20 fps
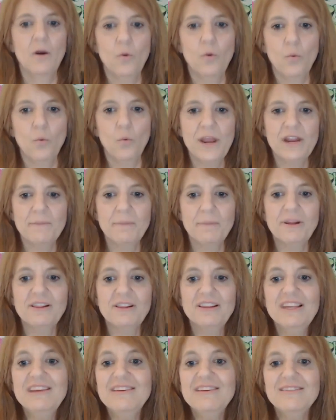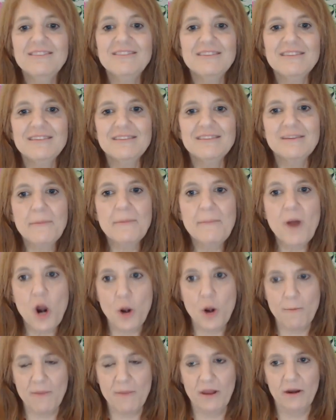When a police
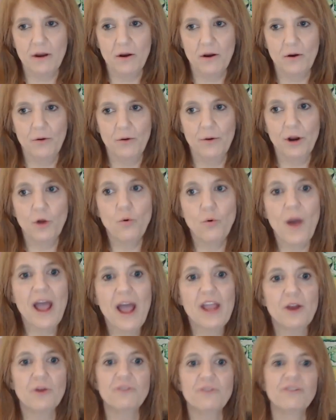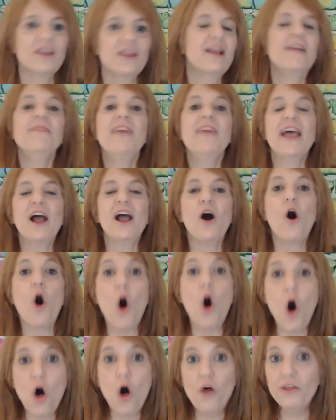department requires that
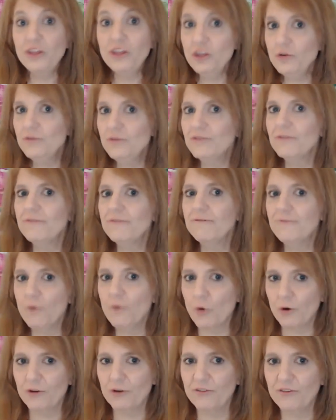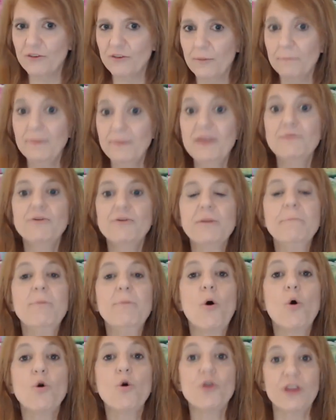all use of force be
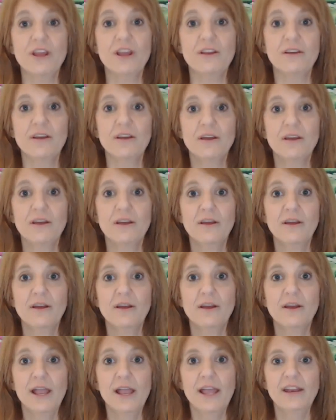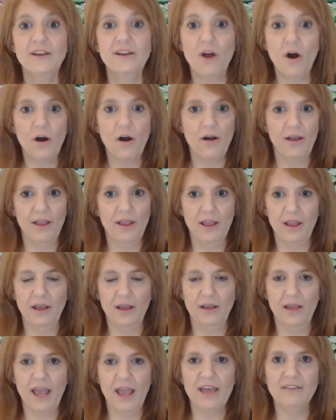reported and
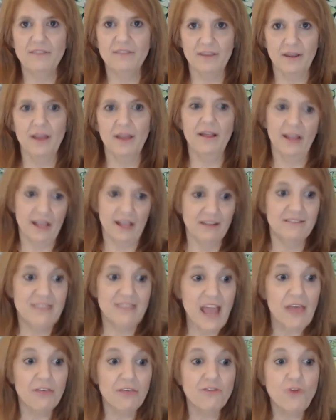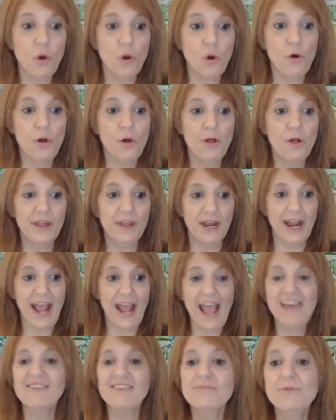as a, like a death toll, it
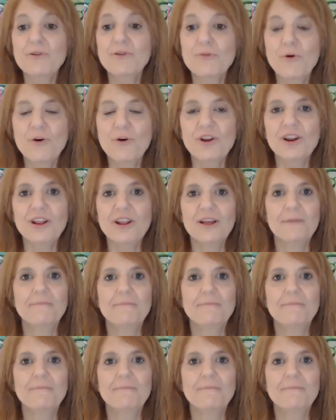has to be reported